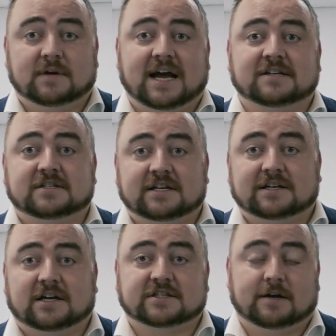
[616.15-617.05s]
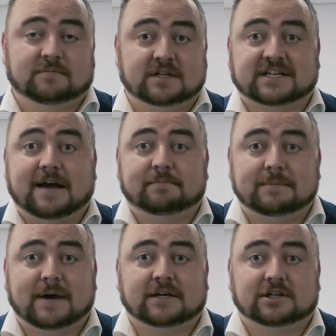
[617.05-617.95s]
As it did last time. This can be
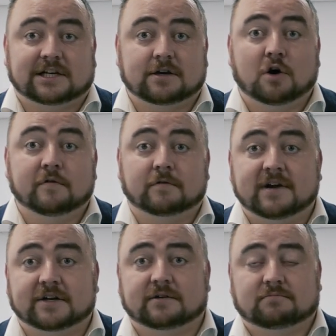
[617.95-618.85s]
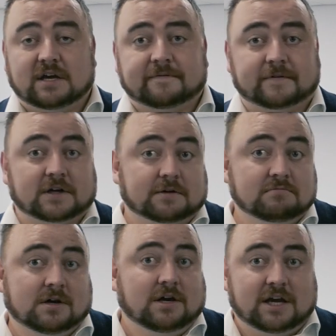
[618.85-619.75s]
manually overridden if a
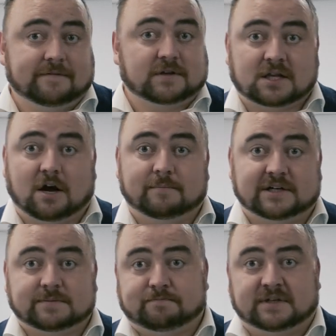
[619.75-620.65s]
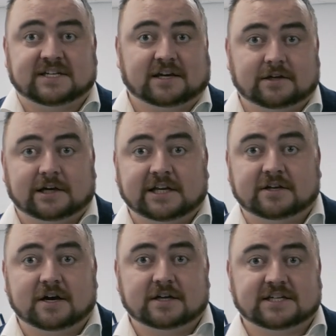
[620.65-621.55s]
sample is particularly
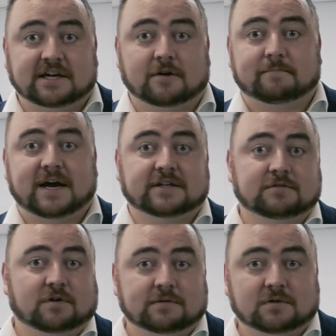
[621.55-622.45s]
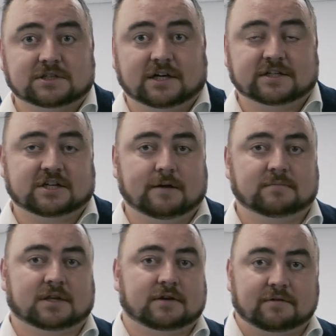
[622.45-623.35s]
dirty compared to what it was last
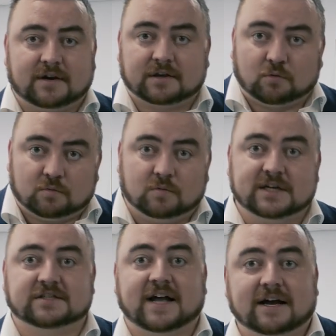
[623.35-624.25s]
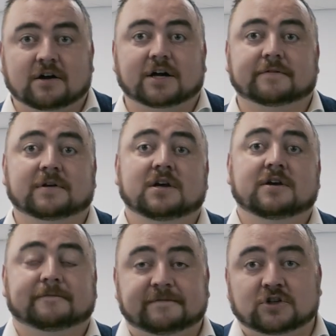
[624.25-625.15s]
time. So there is always that kind of
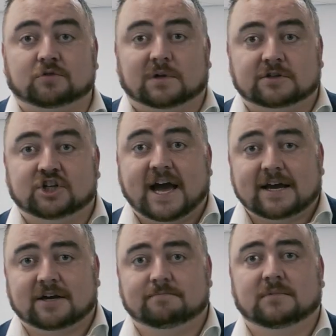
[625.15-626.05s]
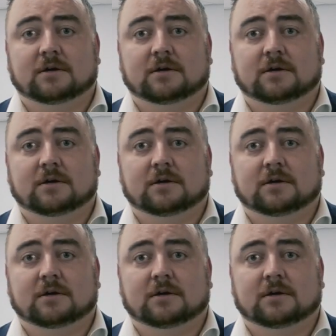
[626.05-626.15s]
visual check,